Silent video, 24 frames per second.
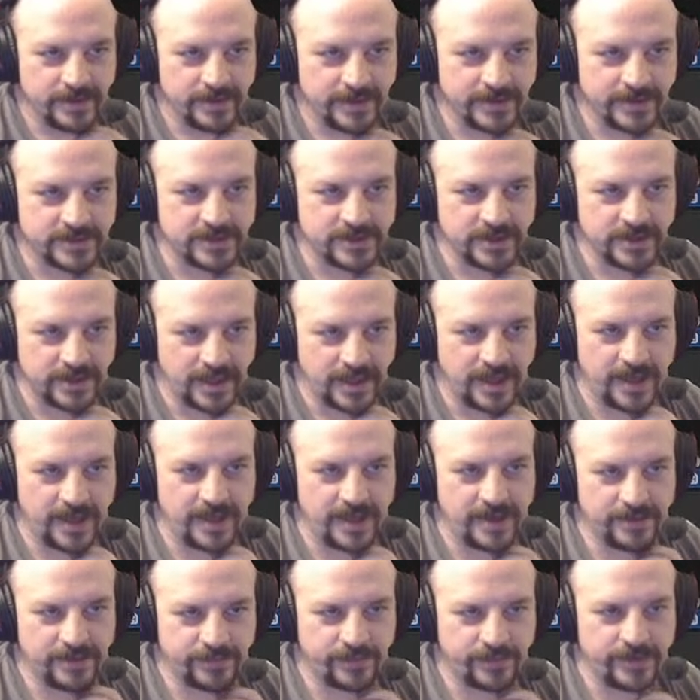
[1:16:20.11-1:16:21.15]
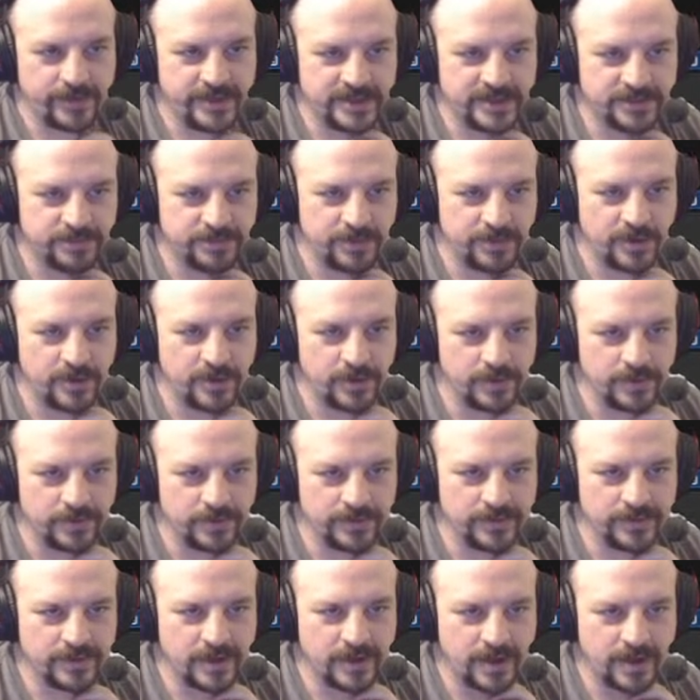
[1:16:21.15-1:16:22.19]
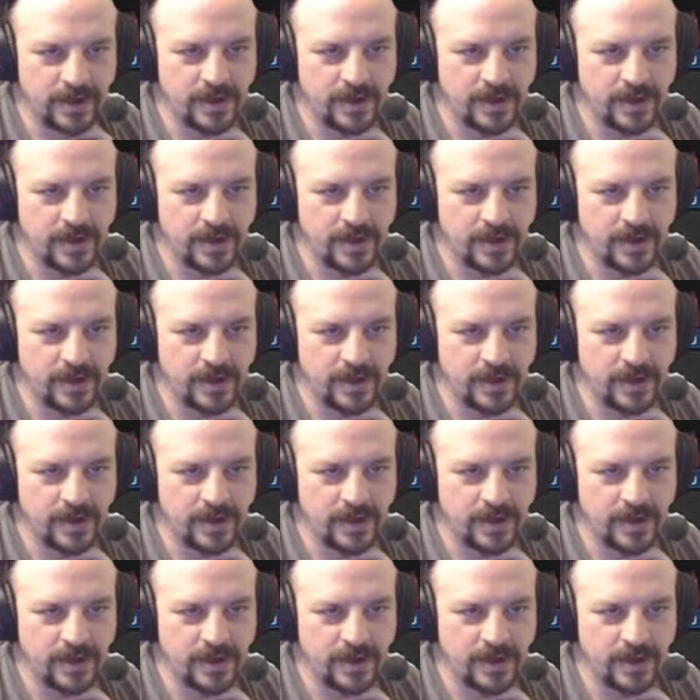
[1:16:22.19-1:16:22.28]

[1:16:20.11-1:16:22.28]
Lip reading: It's like, hey, for each bone,